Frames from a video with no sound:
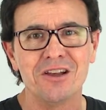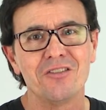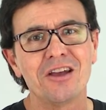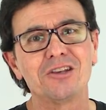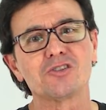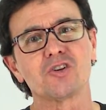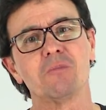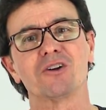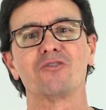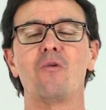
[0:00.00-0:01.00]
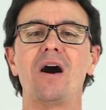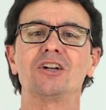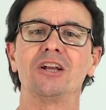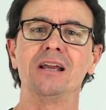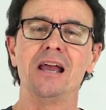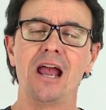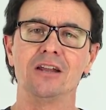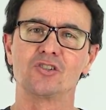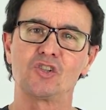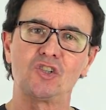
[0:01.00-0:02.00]
Thank you so much for watching,
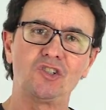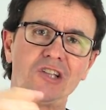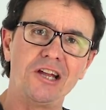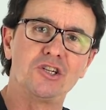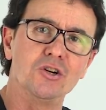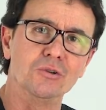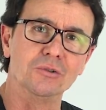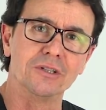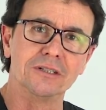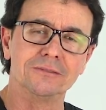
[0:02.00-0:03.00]
and stay tuned.